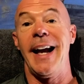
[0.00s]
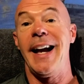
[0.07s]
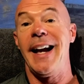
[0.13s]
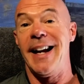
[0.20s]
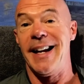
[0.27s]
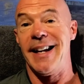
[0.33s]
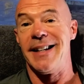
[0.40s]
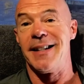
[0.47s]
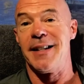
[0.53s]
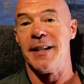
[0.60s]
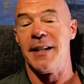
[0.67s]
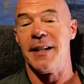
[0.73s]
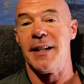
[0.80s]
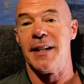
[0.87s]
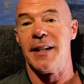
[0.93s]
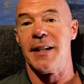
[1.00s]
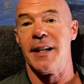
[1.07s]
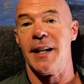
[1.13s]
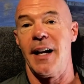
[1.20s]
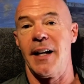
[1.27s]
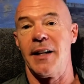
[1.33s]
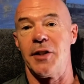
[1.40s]
and
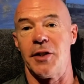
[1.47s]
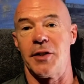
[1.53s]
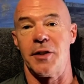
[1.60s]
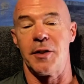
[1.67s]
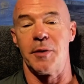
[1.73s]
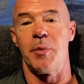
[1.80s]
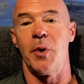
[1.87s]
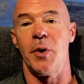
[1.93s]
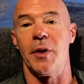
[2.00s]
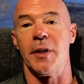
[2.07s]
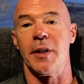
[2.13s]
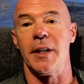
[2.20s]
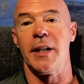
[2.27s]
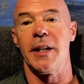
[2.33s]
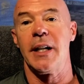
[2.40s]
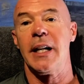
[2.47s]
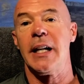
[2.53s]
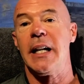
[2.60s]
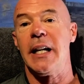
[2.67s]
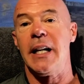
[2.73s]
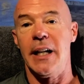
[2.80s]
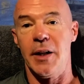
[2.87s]
just as importantly,
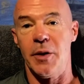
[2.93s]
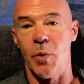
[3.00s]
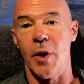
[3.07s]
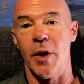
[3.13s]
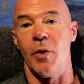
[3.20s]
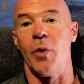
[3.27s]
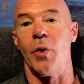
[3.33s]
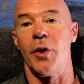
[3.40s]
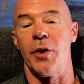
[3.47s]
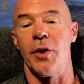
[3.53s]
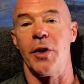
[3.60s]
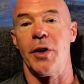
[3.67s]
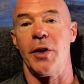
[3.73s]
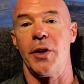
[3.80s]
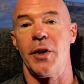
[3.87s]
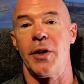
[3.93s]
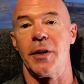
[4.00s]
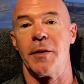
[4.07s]
in what order,